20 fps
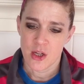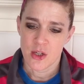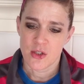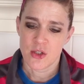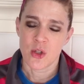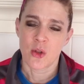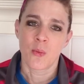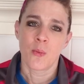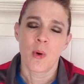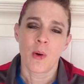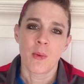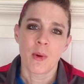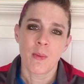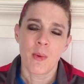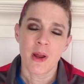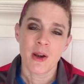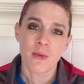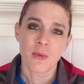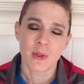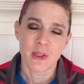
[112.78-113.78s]
So what we
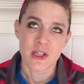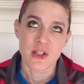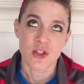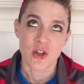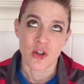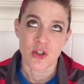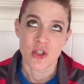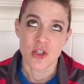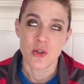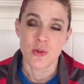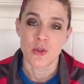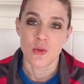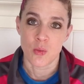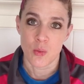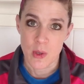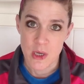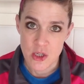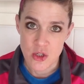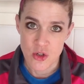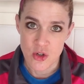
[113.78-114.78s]
want to really start to do is
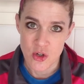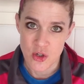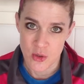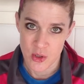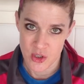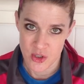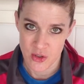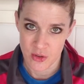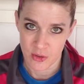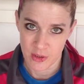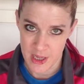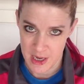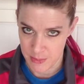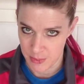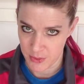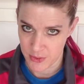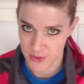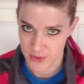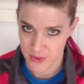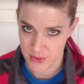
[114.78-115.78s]
read your nutritional
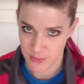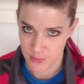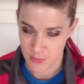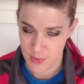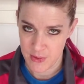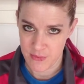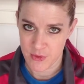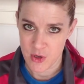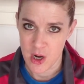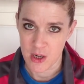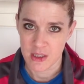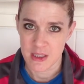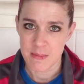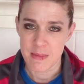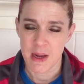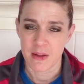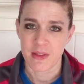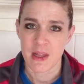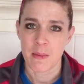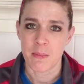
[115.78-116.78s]
labels. And we've talked
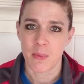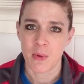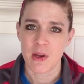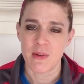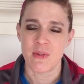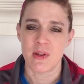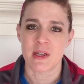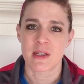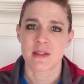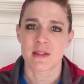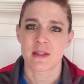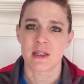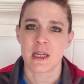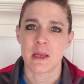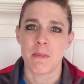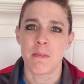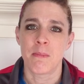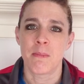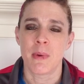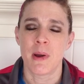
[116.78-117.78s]
about that
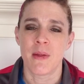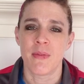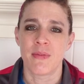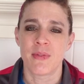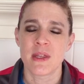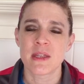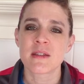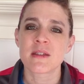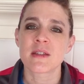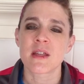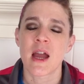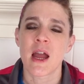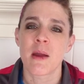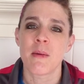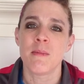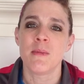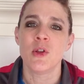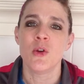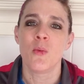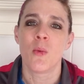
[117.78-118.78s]
previously, but this
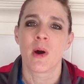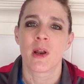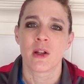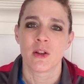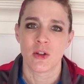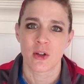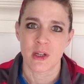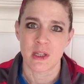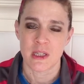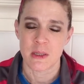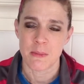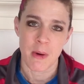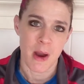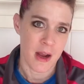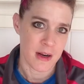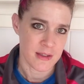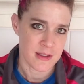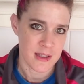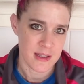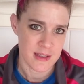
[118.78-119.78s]
time you want to look at the
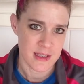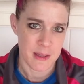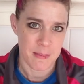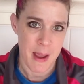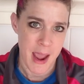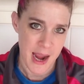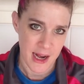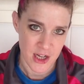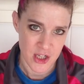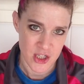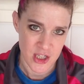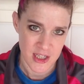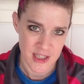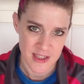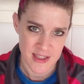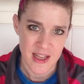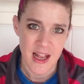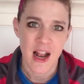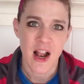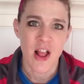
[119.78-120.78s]
boxes, the
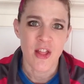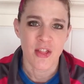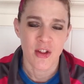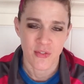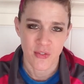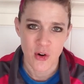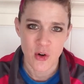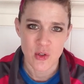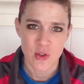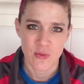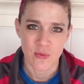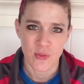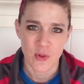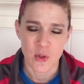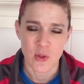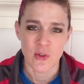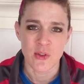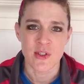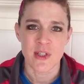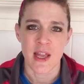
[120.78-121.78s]
packages, the frozen
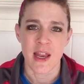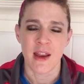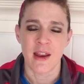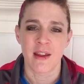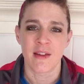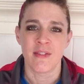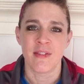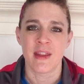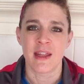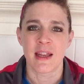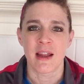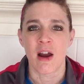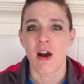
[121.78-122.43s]
foods, and the